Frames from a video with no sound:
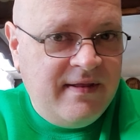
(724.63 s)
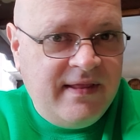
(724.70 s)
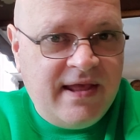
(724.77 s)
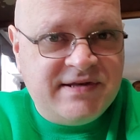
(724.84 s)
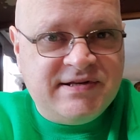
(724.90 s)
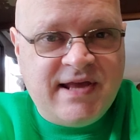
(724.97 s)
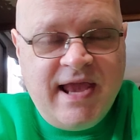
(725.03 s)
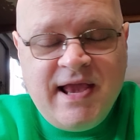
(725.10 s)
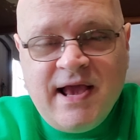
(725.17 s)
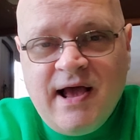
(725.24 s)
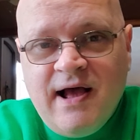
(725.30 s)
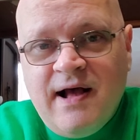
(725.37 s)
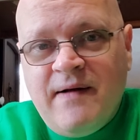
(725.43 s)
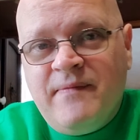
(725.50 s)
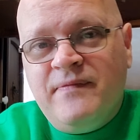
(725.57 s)
That's like
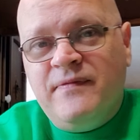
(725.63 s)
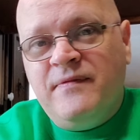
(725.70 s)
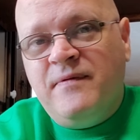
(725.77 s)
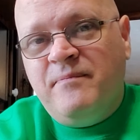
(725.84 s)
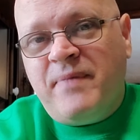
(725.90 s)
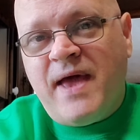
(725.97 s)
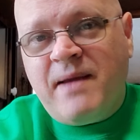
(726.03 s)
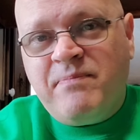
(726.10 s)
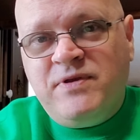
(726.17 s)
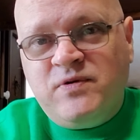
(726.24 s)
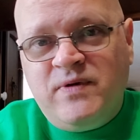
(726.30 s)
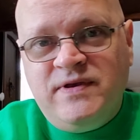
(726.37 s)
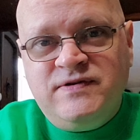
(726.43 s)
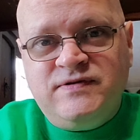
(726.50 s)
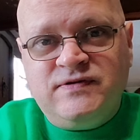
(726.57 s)
uh, back
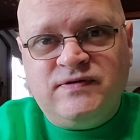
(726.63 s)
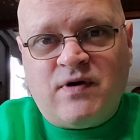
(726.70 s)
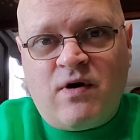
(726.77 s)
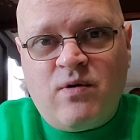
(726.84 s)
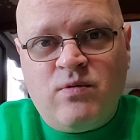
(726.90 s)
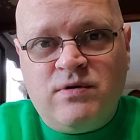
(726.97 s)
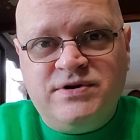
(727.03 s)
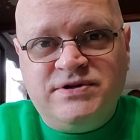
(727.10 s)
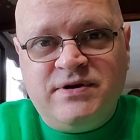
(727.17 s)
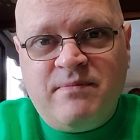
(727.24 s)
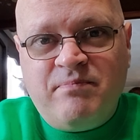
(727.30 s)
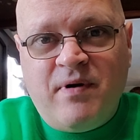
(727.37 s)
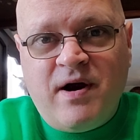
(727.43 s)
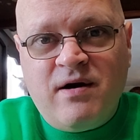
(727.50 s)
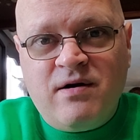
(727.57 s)
between Star Wars and
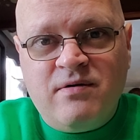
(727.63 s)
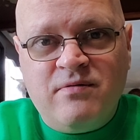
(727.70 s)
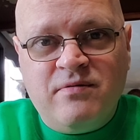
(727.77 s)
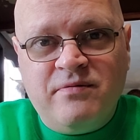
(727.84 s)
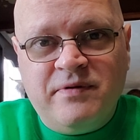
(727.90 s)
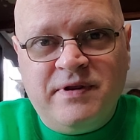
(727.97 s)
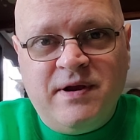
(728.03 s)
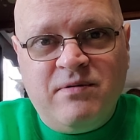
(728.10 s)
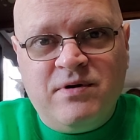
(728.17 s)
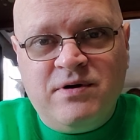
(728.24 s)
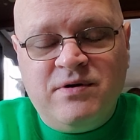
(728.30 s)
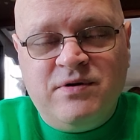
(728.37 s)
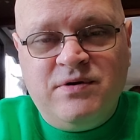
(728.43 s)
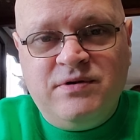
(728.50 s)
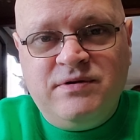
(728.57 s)
Empire when they were
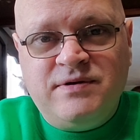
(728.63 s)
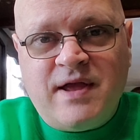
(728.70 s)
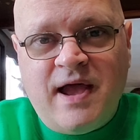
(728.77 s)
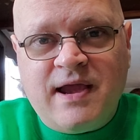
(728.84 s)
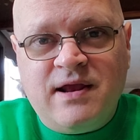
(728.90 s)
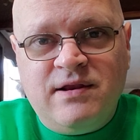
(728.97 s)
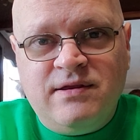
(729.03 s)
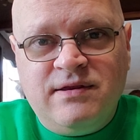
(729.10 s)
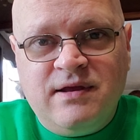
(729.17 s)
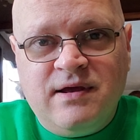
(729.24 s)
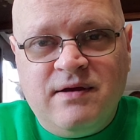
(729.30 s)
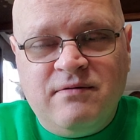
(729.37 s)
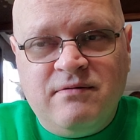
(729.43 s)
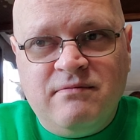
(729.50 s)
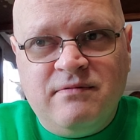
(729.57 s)
talking the,
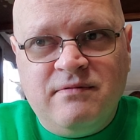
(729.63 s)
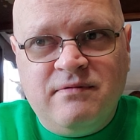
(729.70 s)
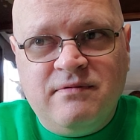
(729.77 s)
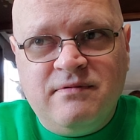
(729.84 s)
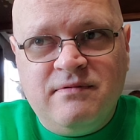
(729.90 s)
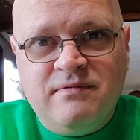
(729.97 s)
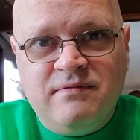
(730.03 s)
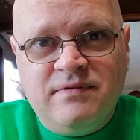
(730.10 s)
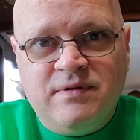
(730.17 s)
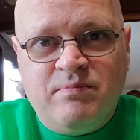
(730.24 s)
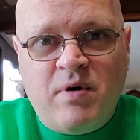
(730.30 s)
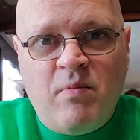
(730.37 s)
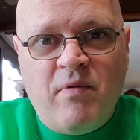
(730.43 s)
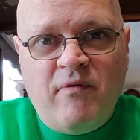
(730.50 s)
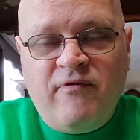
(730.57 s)
uh, the
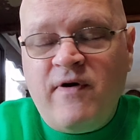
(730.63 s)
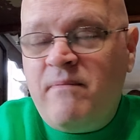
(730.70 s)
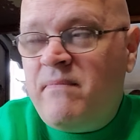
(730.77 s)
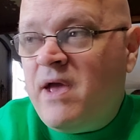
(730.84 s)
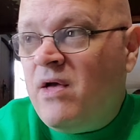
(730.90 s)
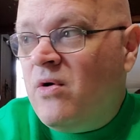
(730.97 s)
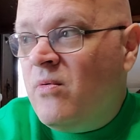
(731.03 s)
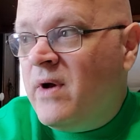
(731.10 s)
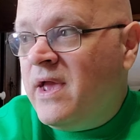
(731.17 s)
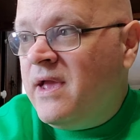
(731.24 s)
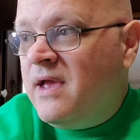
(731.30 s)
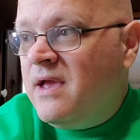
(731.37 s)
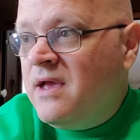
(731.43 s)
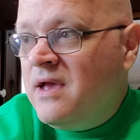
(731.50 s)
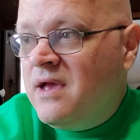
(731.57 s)
Boba Fett mail away.
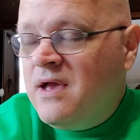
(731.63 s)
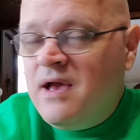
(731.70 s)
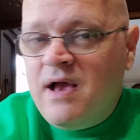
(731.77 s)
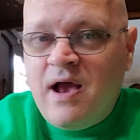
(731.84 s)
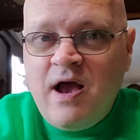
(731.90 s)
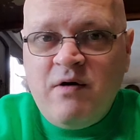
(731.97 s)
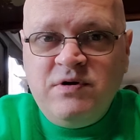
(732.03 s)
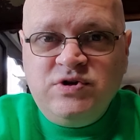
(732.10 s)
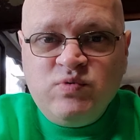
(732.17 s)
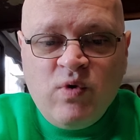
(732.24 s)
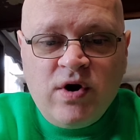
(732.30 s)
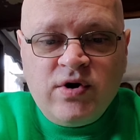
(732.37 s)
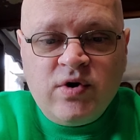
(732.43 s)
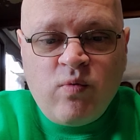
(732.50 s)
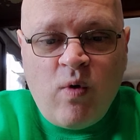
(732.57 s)
I always
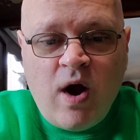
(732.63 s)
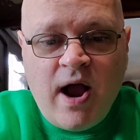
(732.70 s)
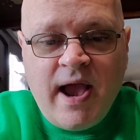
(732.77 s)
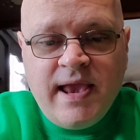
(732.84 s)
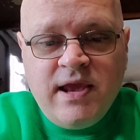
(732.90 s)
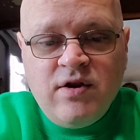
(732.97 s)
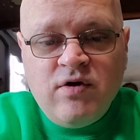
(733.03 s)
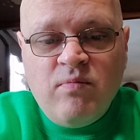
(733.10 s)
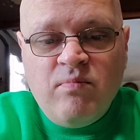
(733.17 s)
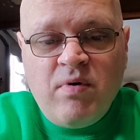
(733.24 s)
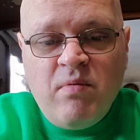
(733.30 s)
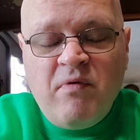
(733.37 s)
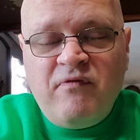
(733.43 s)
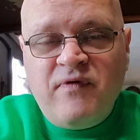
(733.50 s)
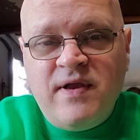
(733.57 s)
wondered why, you know,
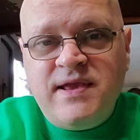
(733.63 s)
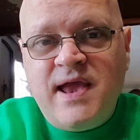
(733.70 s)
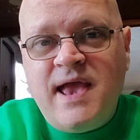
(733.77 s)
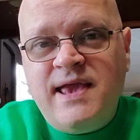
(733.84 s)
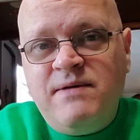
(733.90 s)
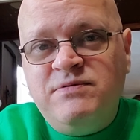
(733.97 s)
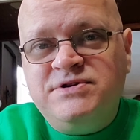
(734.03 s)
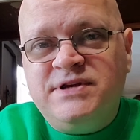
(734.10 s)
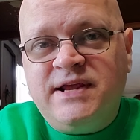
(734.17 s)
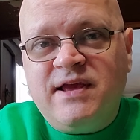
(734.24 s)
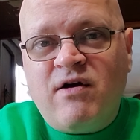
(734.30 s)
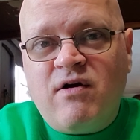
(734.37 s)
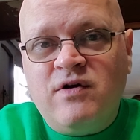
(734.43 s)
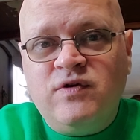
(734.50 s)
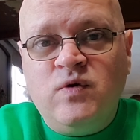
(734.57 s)
Boba Fett, yeah, he was a
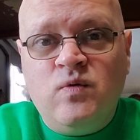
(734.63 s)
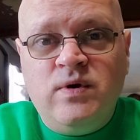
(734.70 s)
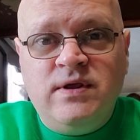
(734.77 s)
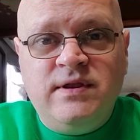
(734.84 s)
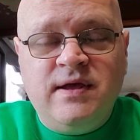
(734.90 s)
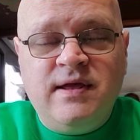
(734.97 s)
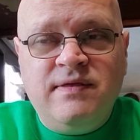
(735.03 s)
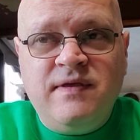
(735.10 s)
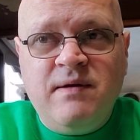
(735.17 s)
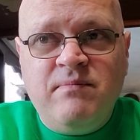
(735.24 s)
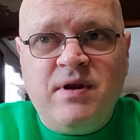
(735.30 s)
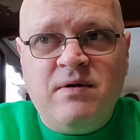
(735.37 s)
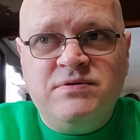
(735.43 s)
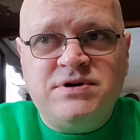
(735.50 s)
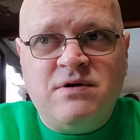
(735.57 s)
cartoon in the thing,
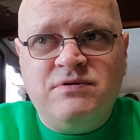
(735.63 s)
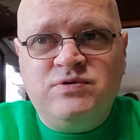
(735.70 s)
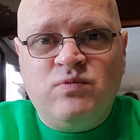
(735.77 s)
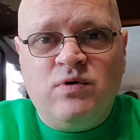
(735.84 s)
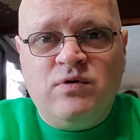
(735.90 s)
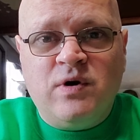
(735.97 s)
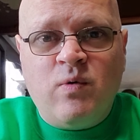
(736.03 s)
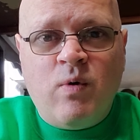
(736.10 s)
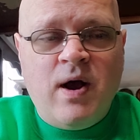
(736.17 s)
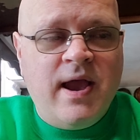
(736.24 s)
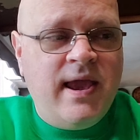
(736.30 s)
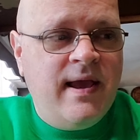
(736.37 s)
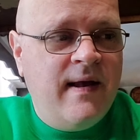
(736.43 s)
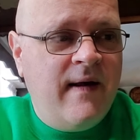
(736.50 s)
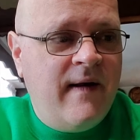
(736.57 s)
but I was always wondering
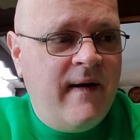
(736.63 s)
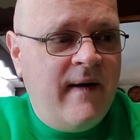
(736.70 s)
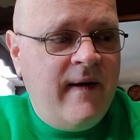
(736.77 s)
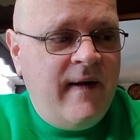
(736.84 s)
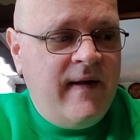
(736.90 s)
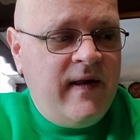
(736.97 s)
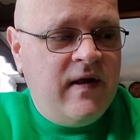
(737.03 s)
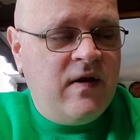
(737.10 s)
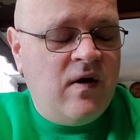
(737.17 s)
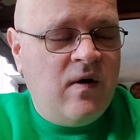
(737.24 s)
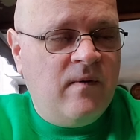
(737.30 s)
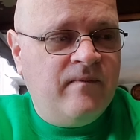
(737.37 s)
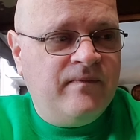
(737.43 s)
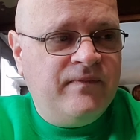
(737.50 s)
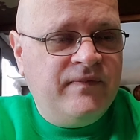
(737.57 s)
why, you
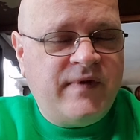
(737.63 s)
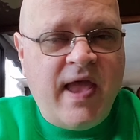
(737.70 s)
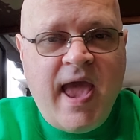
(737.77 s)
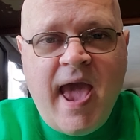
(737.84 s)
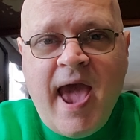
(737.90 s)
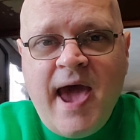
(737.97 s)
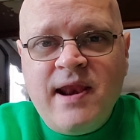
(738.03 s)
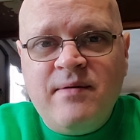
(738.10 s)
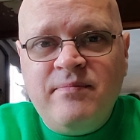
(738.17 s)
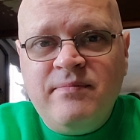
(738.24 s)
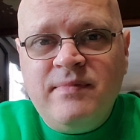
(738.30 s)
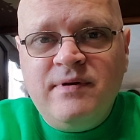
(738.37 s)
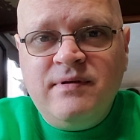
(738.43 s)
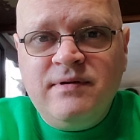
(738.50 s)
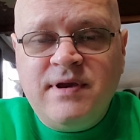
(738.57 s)
know, they had him.